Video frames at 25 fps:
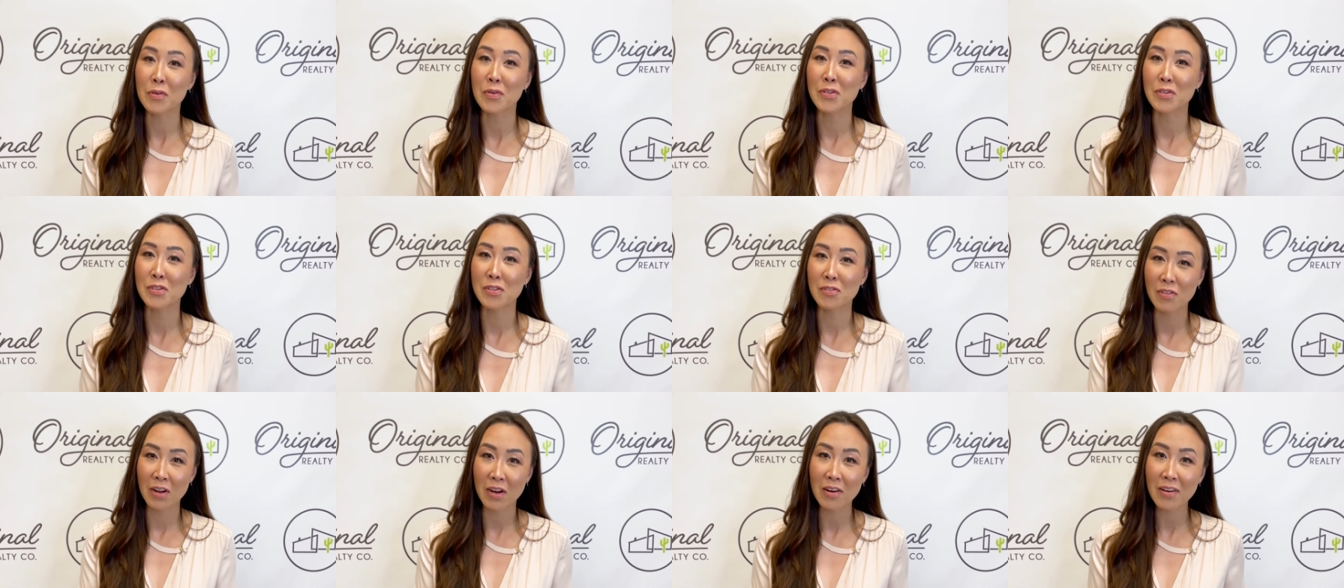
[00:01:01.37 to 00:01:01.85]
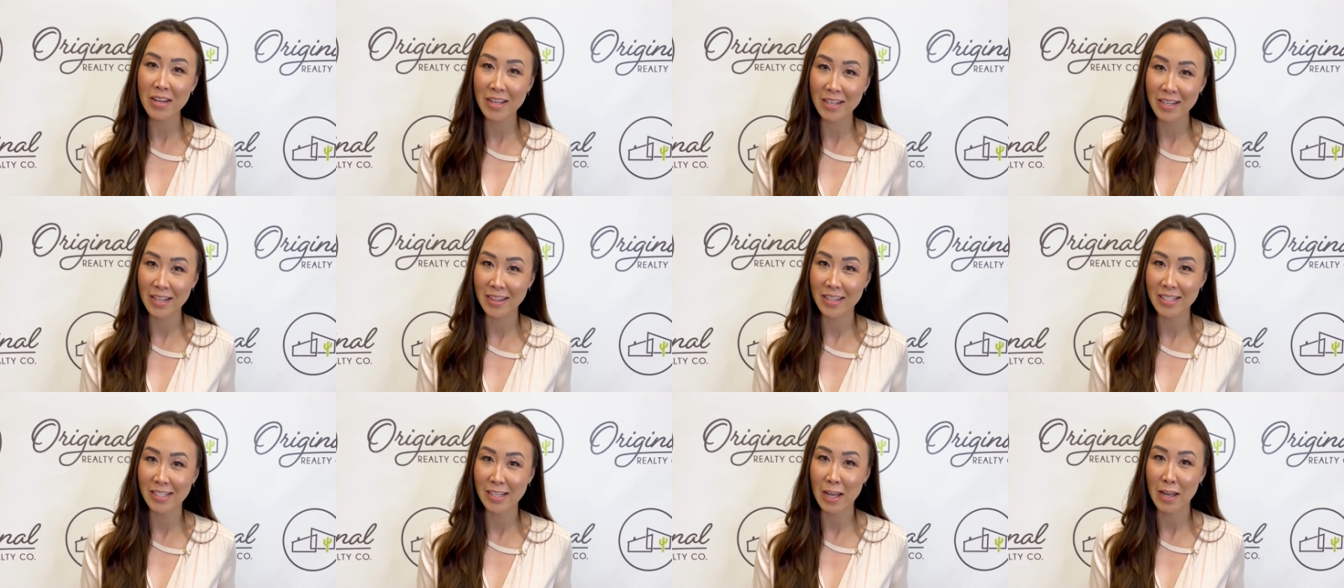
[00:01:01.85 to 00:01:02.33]
which was very in
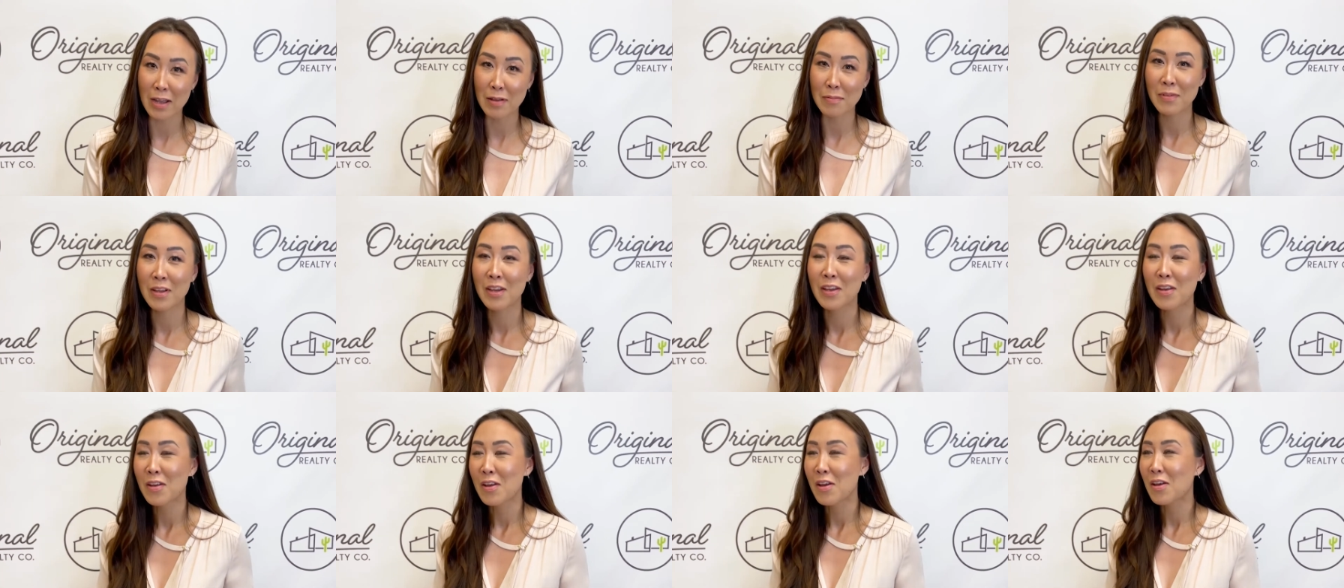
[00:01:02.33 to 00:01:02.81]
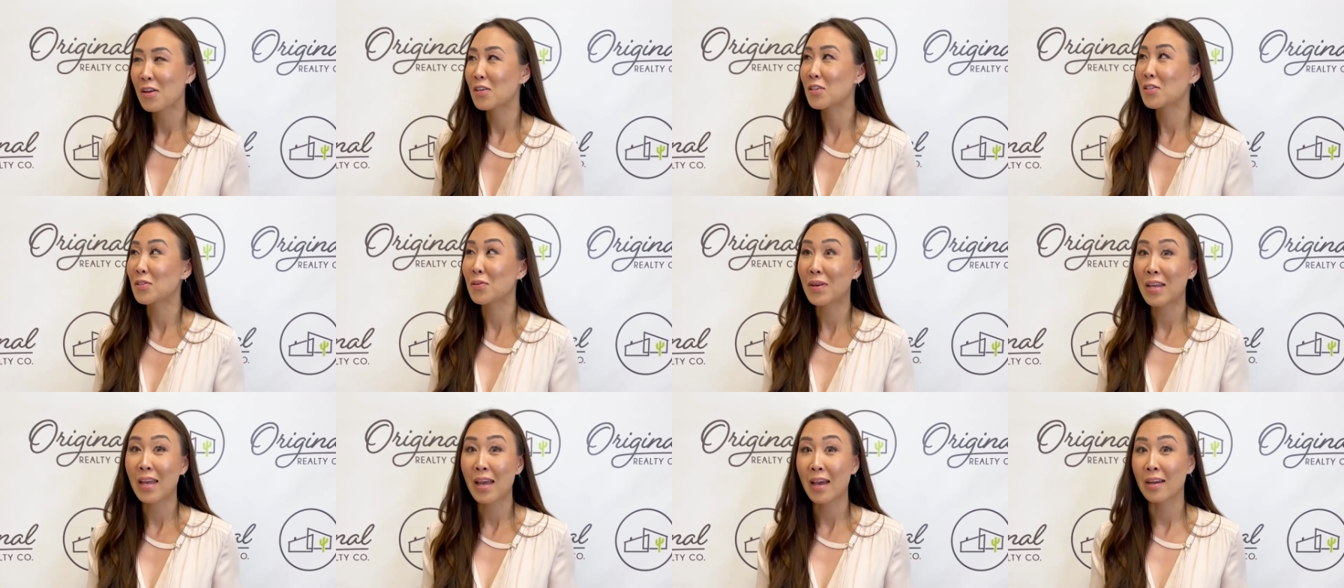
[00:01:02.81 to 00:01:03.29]
at the time.
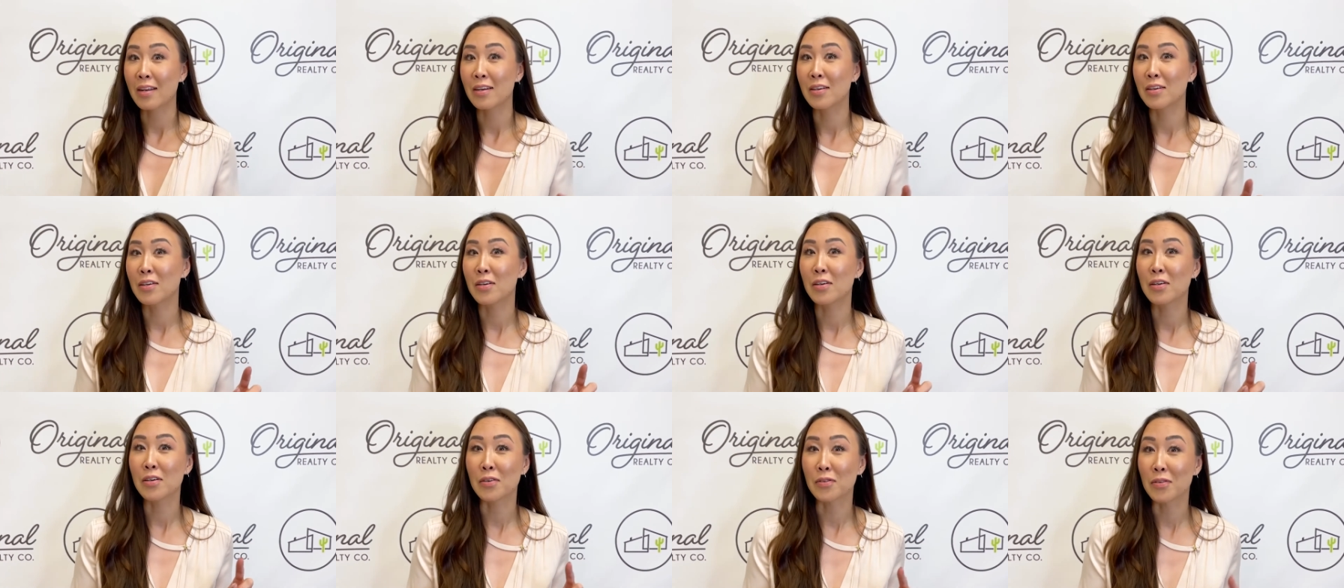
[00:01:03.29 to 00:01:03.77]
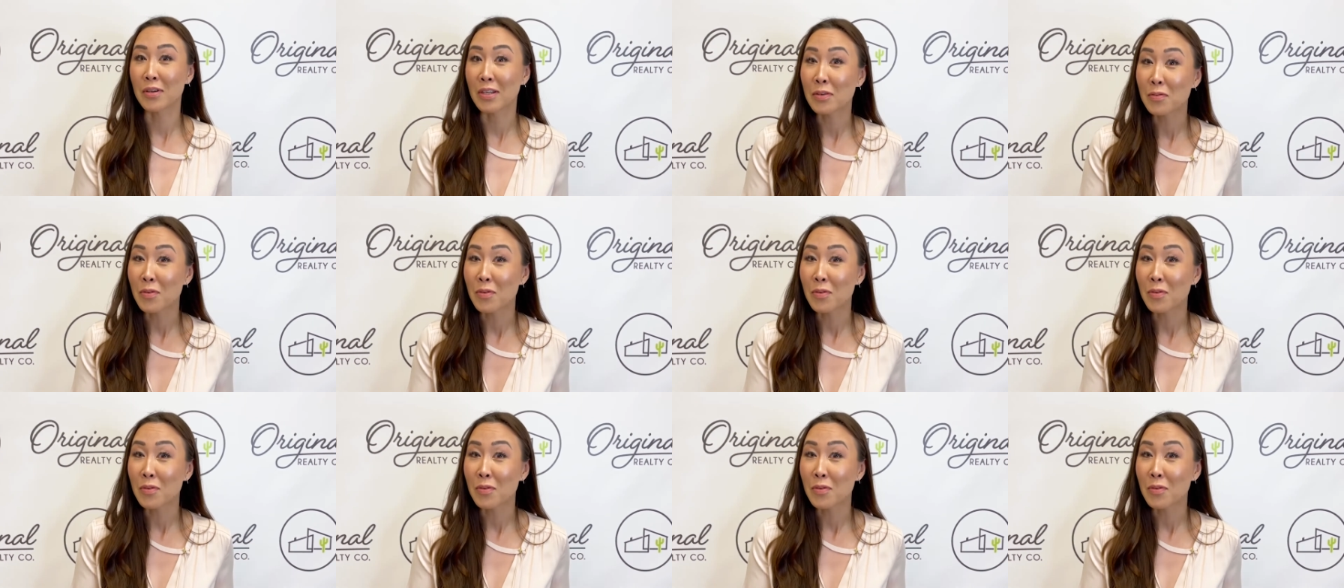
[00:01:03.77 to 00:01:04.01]
So I had green